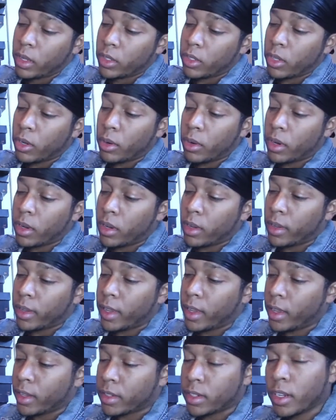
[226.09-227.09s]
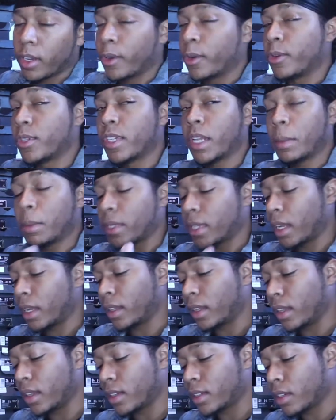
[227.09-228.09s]
So yeah, it's little steps
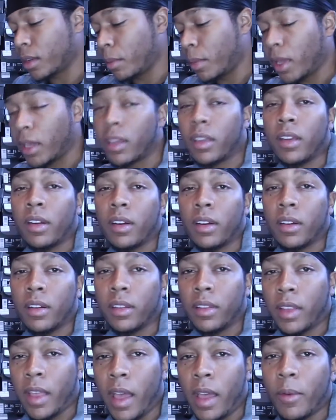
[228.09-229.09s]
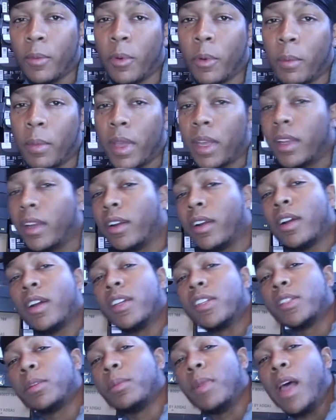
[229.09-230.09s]
like this to make that will make your
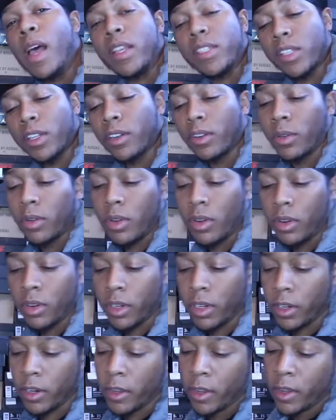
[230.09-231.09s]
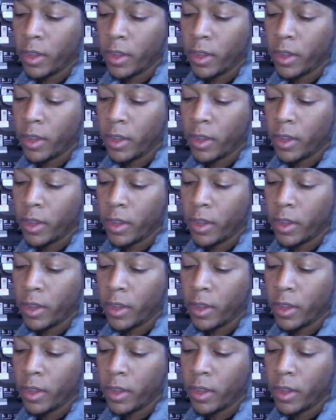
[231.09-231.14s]
custom last a little longer.